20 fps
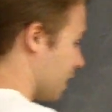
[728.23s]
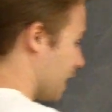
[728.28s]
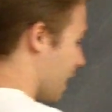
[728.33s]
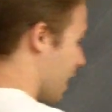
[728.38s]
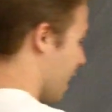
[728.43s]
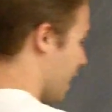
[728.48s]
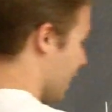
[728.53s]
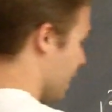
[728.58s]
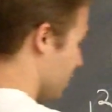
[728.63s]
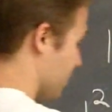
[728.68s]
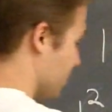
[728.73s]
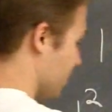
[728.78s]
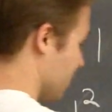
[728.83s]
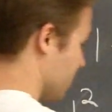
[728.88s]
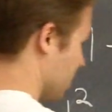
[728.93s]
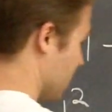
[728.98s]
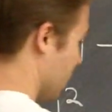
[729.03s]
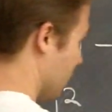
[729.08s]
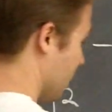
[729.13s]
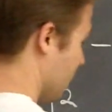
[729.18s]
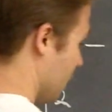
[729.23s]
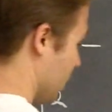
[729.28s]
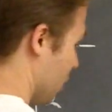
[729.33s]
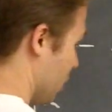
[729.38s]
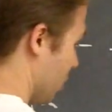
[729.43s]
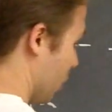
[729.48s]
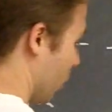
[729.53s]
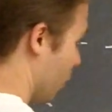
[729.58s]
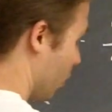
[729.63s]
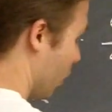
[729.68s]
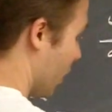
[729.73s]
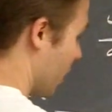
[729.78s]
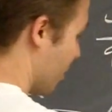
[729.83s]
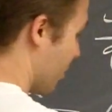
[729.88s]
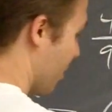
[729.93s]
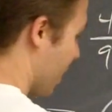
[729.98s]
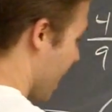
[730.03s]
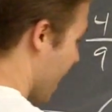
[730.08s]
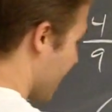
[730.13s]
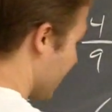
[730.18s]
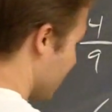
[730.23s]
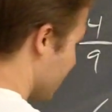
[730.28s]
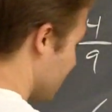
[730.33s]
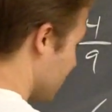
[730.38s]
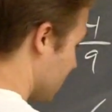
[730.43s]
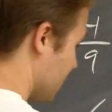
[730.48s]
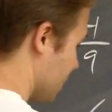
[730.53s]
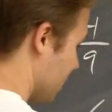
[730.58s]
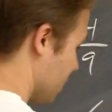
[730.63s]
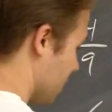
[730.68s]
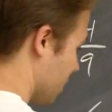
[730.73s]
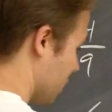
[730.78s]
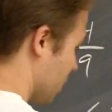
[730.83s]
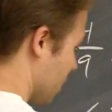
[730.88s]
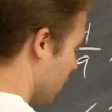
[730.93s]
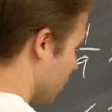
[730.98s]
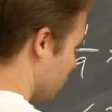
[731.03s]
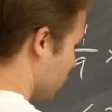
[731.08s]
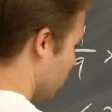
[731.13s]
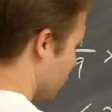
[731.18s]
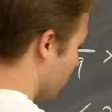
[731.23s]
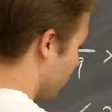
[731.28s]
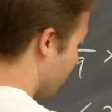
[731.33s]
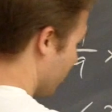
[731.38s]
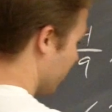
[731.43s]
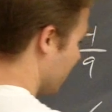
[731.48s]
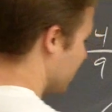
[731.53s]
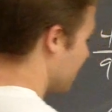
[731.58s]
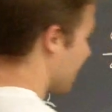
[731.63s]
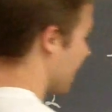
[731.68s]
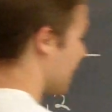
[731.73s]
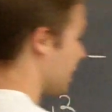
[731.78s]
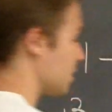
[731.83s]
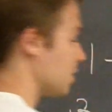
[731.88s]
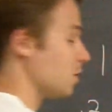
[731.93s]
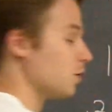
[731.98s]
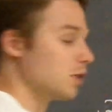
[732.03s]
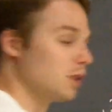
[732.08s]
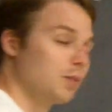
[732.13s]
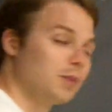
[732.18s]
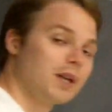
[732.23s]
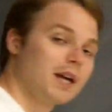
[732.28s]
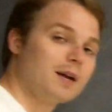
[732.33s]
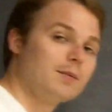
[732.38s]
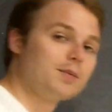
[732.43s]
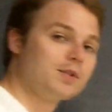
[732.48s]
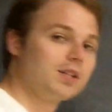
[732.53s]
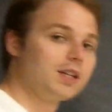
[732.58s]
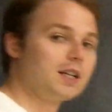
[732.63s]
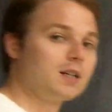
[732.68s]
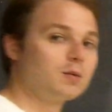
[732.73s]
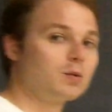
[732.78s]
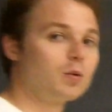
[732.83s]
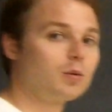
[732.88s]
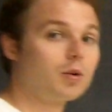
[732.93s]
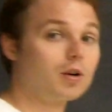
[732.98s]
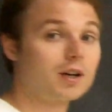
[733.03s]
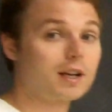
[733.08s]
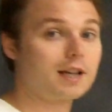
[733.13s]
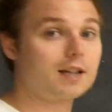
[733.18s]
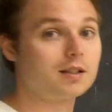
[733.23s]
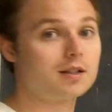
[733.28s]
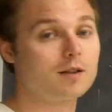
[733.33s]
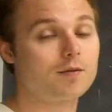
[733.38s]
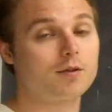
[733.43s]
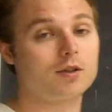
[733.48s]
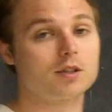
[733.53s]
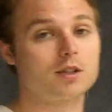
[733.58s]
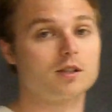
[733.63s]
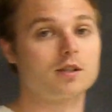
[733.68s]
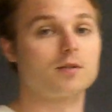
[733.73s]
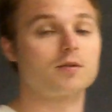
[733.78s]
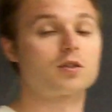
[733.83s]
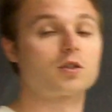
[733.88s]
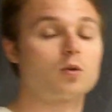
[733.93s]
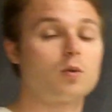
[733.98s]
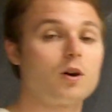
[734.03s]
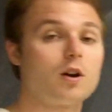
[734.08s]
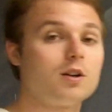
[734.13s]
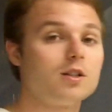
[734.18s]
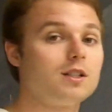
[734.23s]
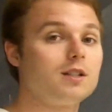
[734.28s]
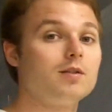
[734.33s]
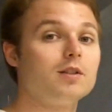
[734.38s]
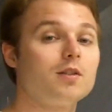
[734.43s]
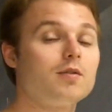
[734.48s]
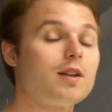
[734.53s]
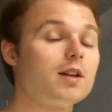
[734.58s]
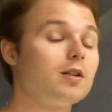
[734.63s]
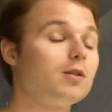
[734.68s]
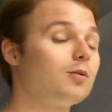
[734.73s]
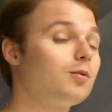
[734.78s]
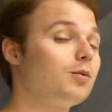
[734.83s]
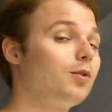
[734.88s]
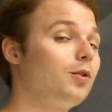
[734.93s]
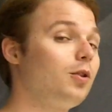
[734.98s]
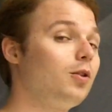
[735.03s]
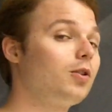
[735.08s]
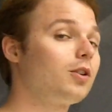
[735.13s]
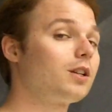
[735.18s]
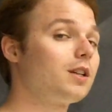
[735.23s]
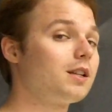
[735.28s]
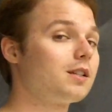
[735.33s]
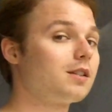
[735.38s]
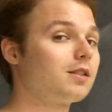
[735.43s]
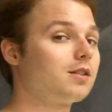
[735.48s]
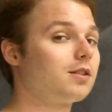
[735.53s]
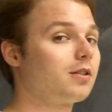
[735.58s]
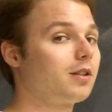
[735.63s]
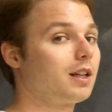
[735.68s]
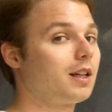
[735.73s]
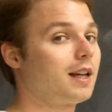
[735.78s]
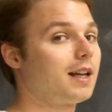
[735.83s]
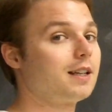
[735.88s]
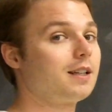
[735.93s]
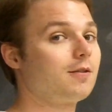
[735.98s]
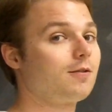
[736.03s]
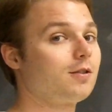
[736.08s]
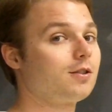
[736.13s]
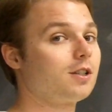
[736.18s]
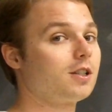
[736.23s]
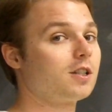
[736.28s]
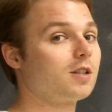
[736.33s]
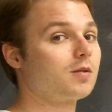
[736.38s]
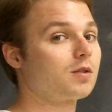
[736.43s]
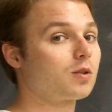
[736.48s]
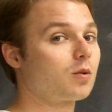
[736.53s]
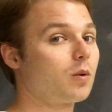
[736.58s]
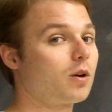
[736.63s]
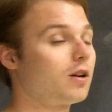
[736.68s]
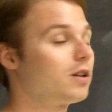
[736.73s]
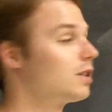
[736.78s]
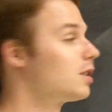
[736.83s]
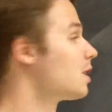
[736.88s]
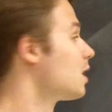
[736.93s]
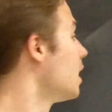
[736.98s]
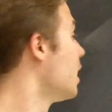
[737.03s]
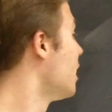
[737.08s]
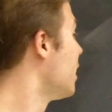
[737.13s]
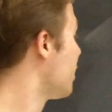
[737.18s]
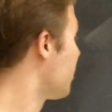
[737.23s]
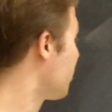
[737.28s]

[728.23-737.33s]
times 1 minus 2/3 x. So sometimes things will work as differences of squares even if they don't look necessarily like differences of squares